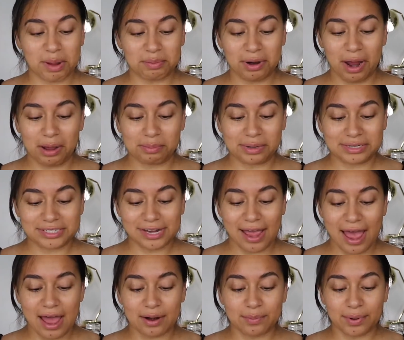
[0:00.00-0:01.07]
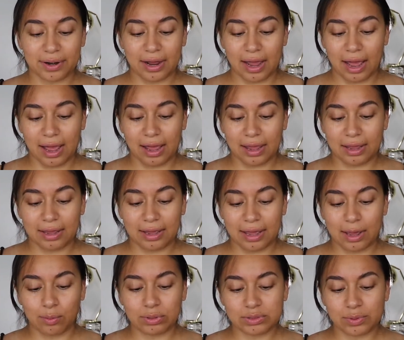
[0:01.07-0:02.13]
how much it had, but
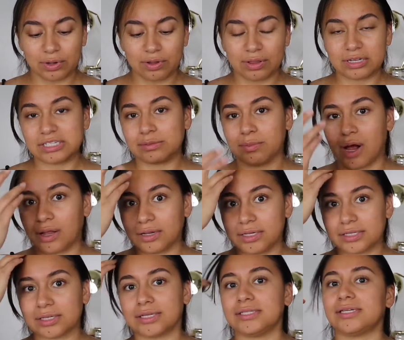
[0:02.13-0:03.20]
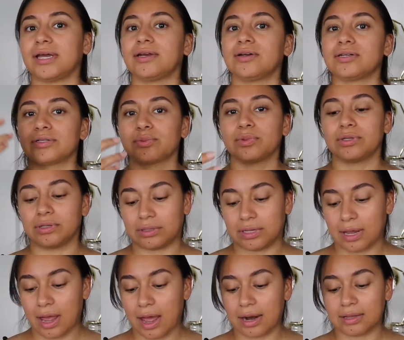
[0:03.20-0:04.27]
it was one of the smallest containers. What they
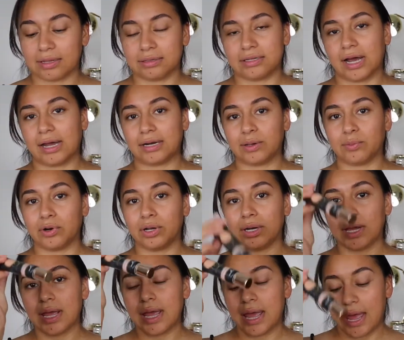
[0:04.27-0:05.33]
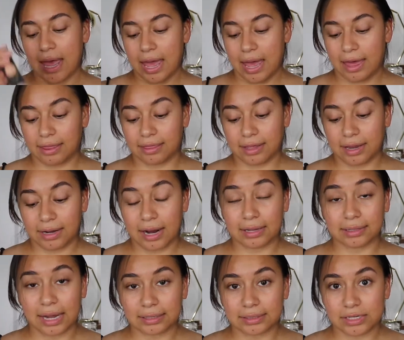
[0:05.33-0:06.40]
had, the tiny one, and then I
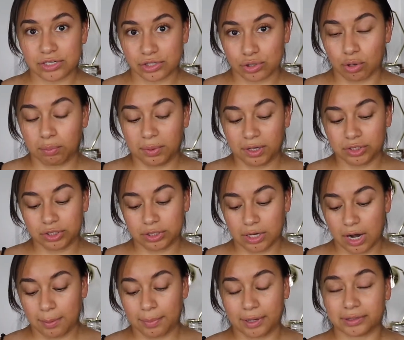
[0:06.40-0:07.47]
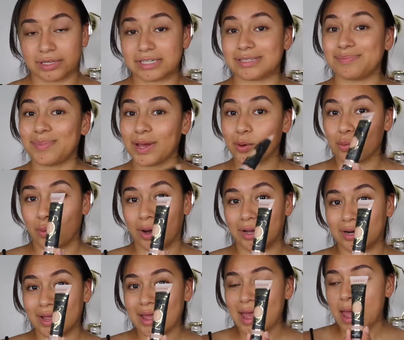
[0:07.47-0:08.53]
liked it so much that I bought this big
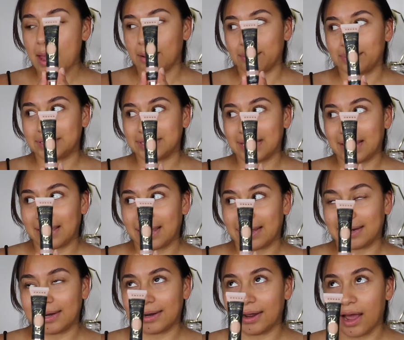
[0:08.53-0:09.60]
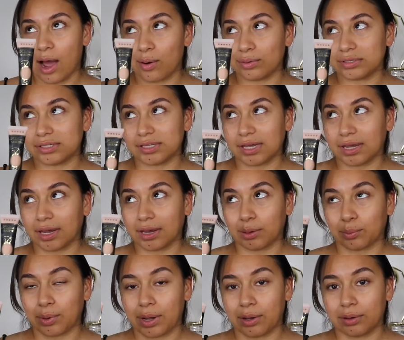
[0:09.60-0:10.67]
one. But then I was thinking,
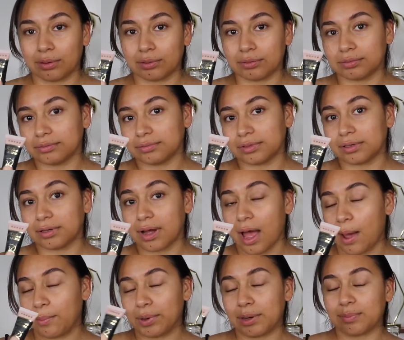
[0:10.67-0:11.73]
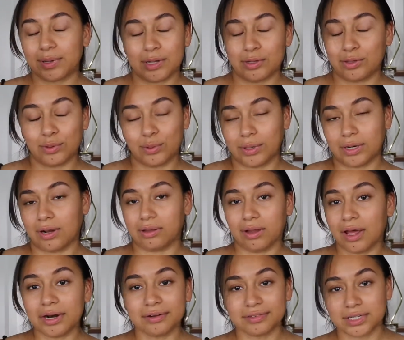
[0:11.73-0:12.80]
well, I'm gonna be doing a
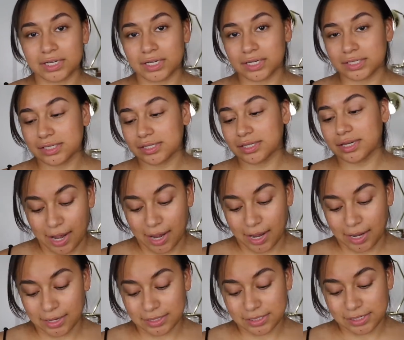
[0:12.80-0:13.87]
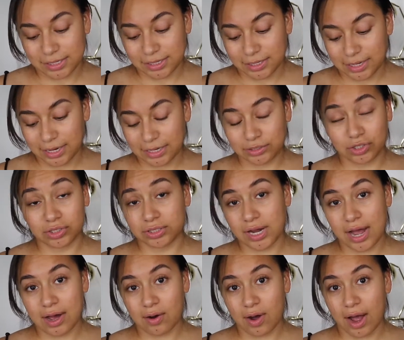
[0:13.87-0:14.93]
lot of looks, and it turned
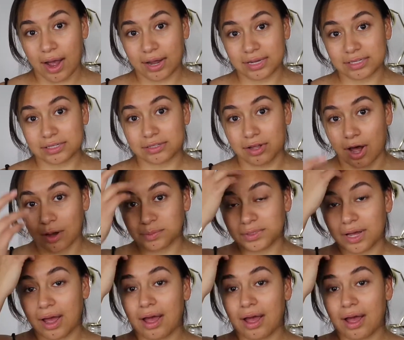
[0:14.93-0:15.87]
out I stopped